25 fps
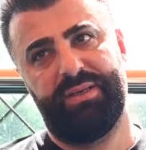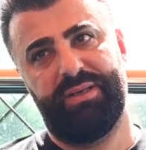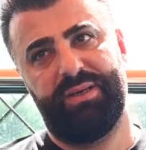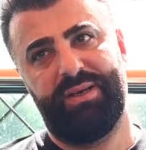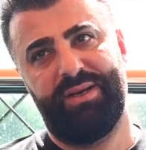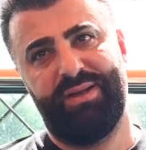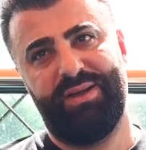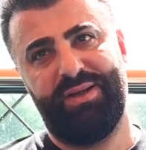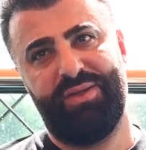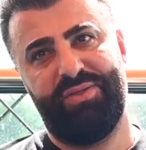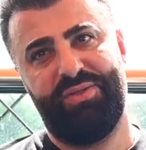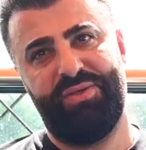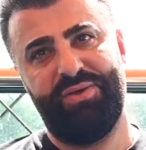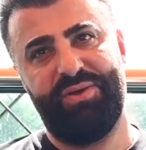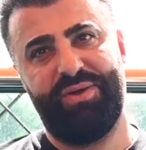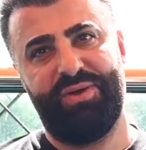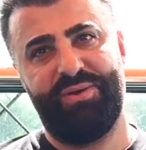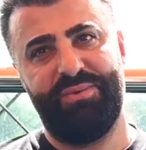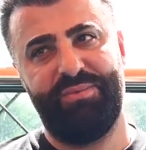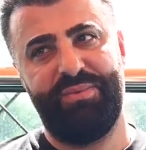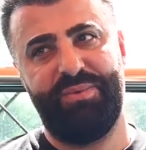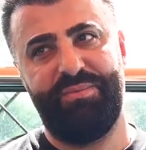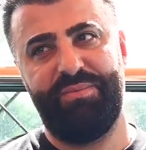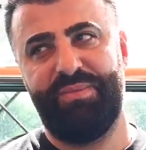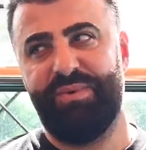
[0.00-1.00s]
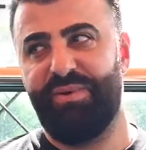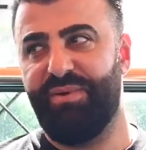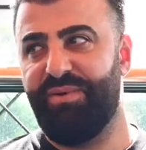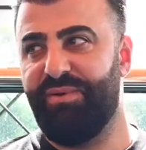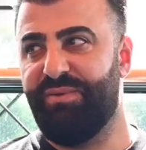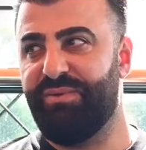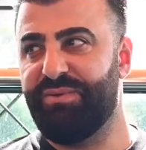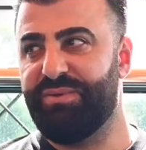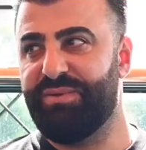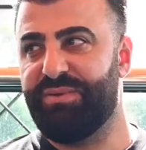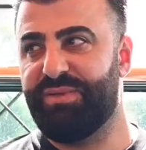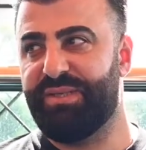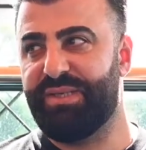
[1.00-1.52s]
and I think I remember it
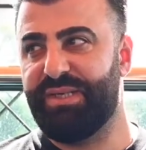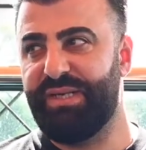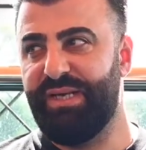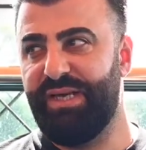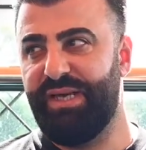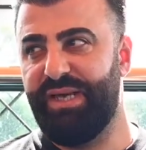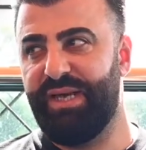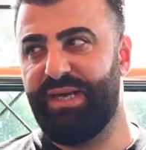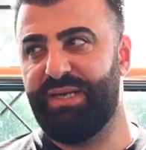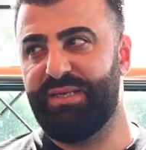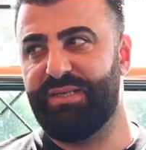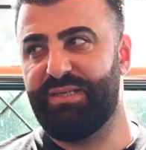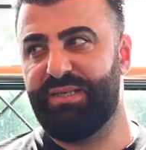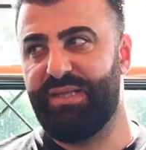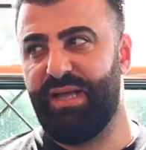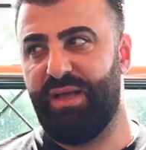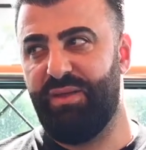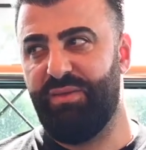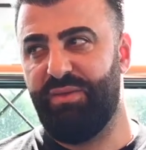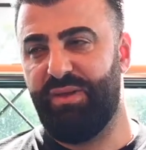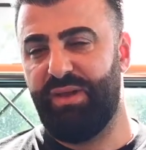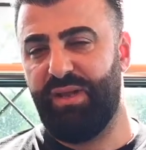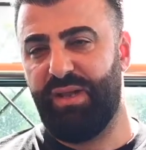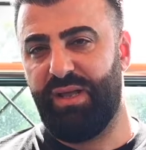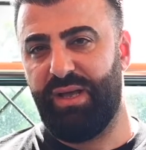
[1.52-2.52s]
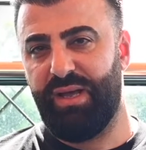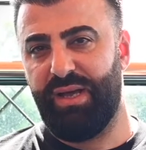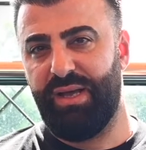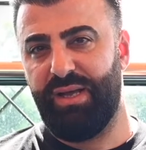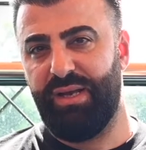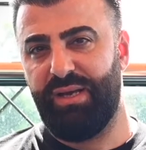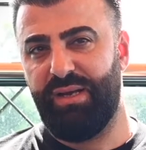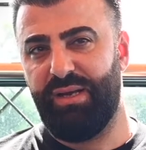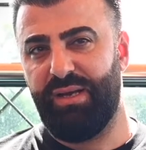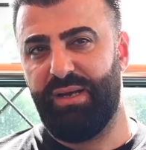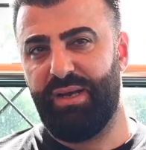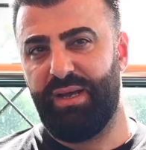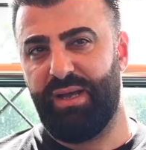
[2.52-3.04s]
was 3 years down the
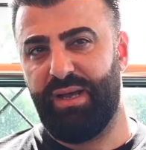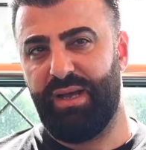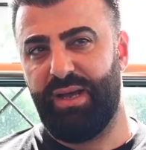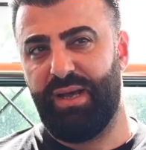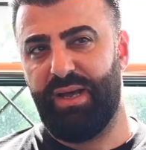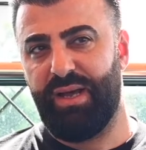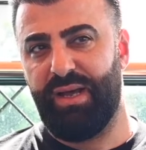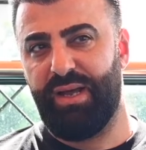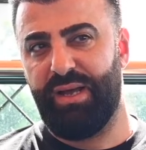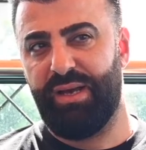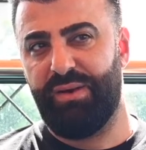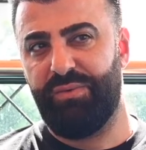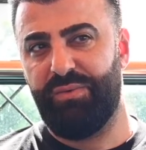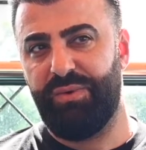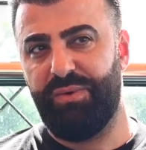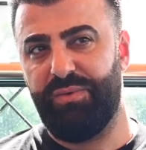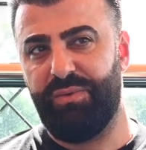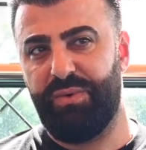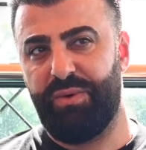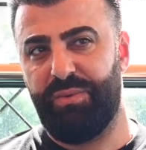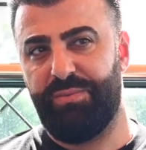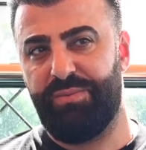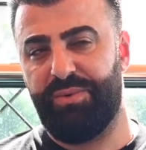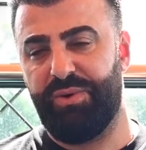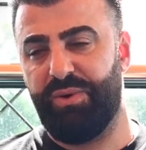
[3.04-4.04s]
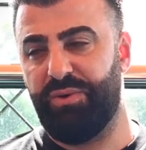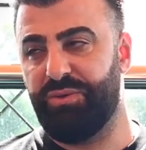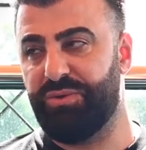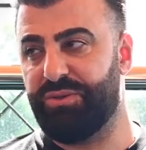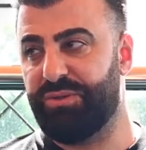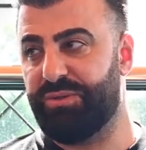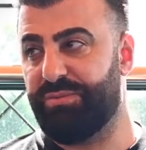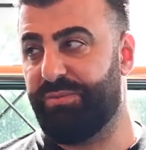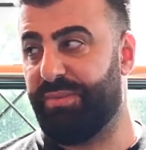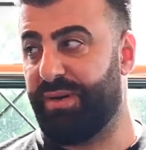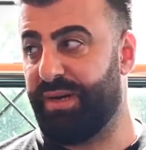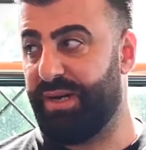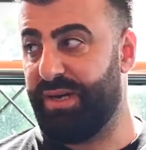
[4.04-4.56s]
line, and we were
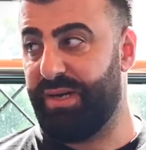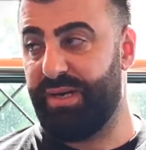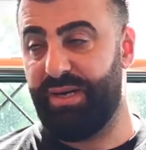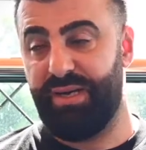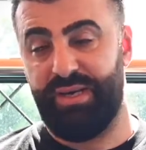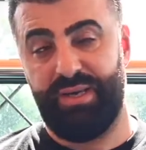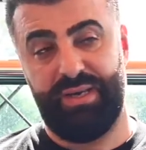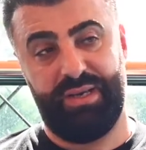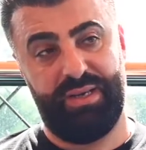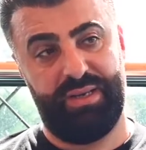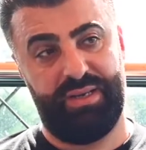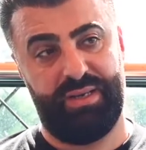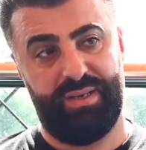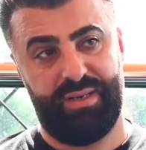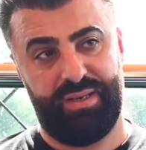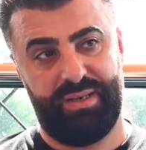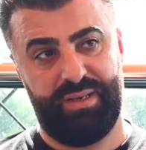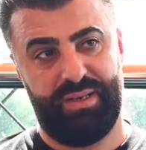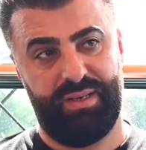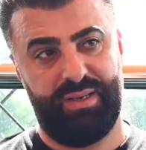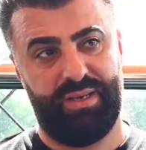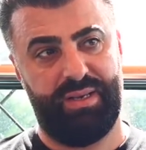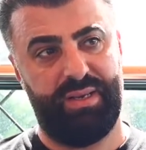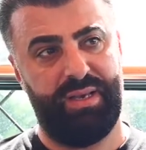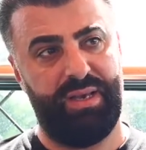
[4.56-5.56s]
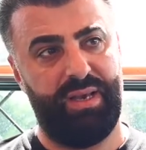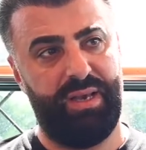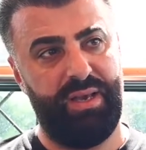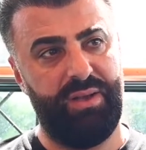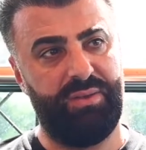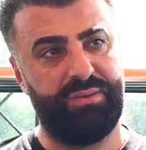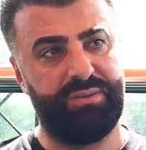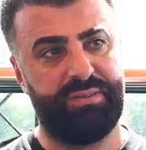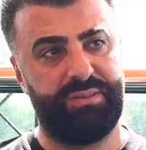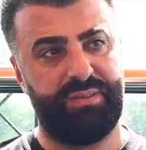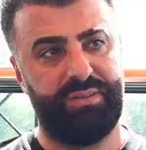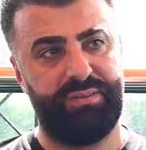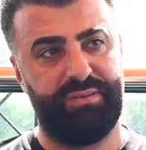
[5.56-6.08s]
approached by
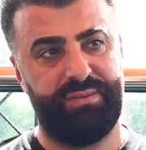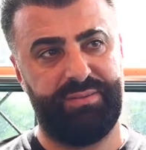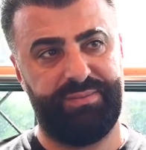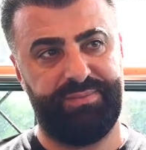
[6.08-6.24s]
Hilton,